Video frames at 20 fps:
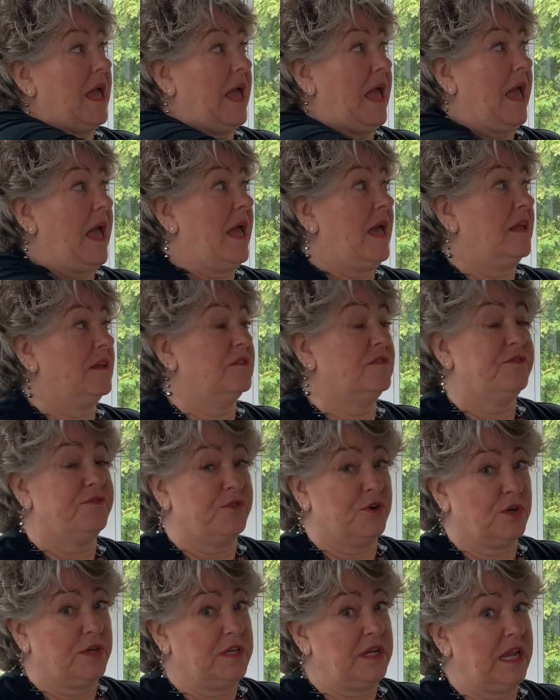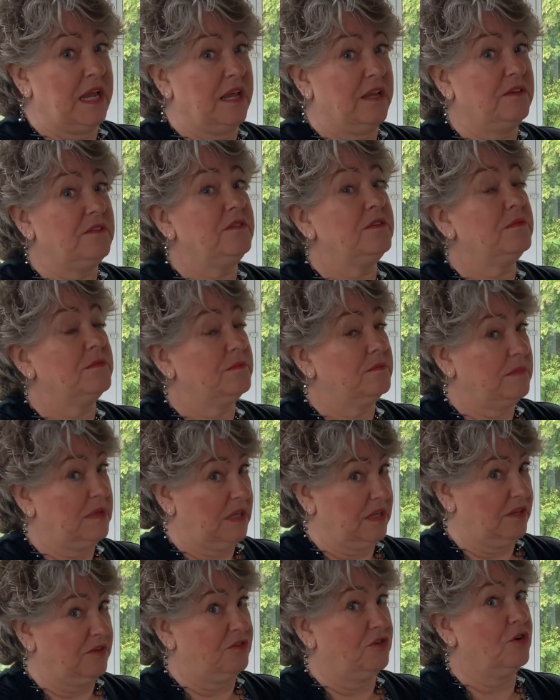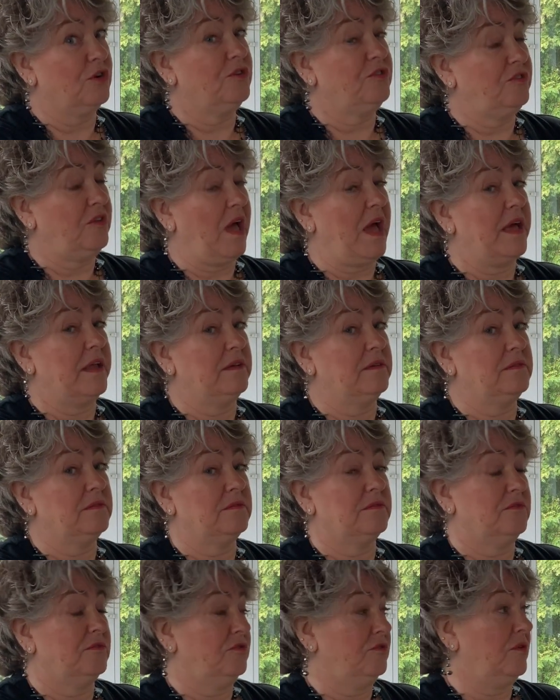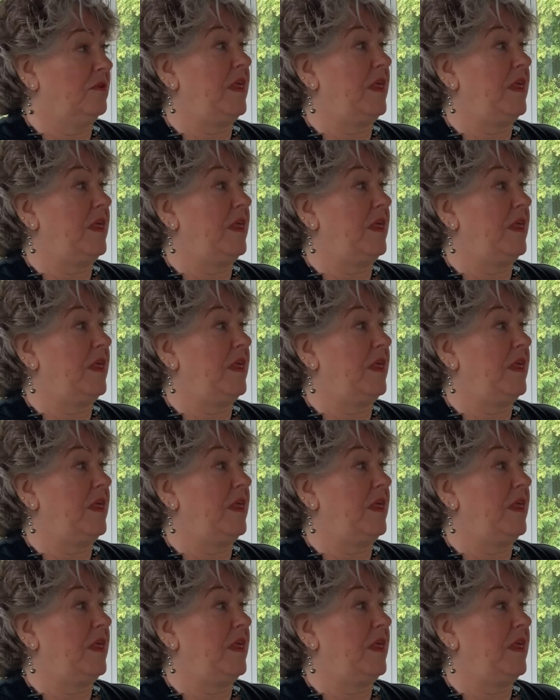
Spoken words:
and Ferdinand is her son, so